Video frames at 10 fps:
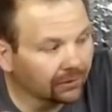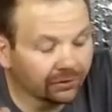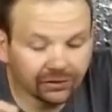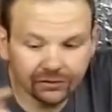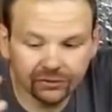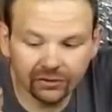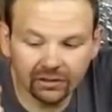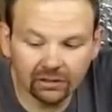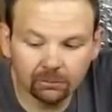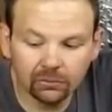this
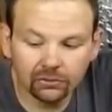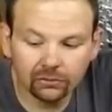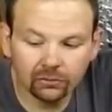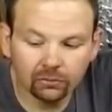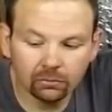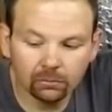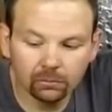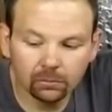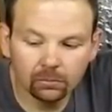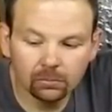seems
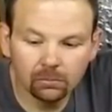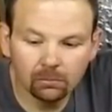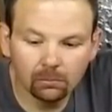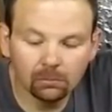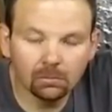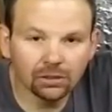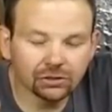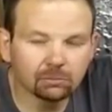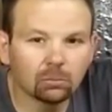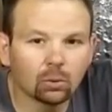
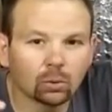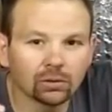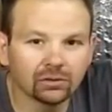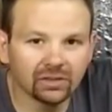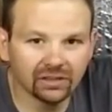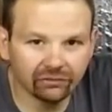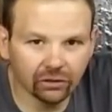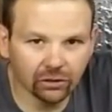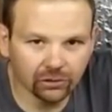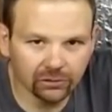much more
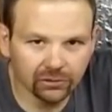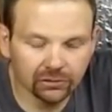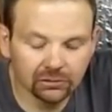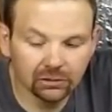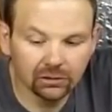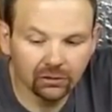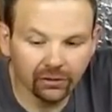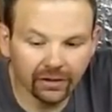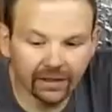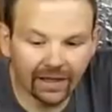difficult
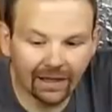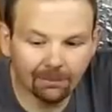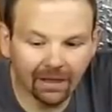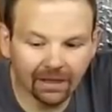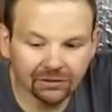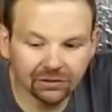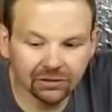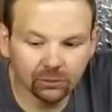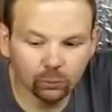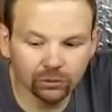than I
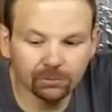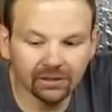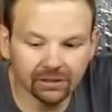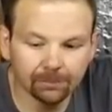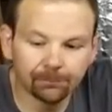imagined it would be.